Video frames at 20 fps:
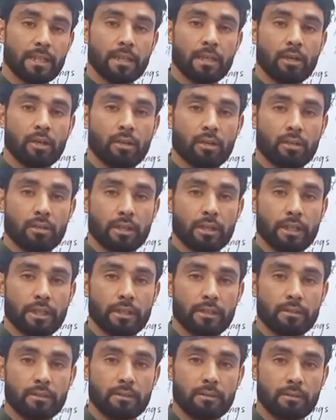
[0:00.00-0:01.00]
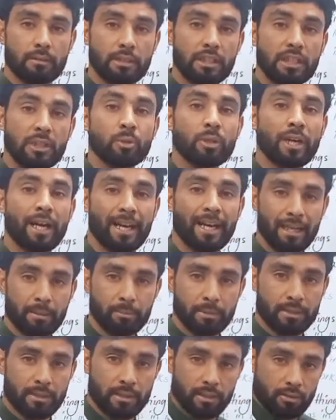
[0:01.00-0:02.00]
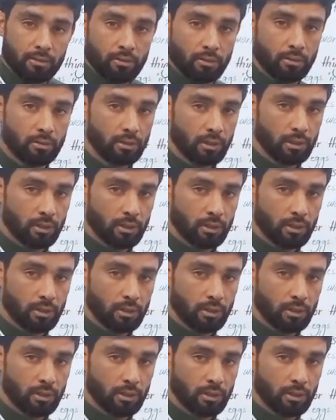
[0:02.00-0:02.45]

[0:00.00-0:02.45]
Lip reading: or new habits also.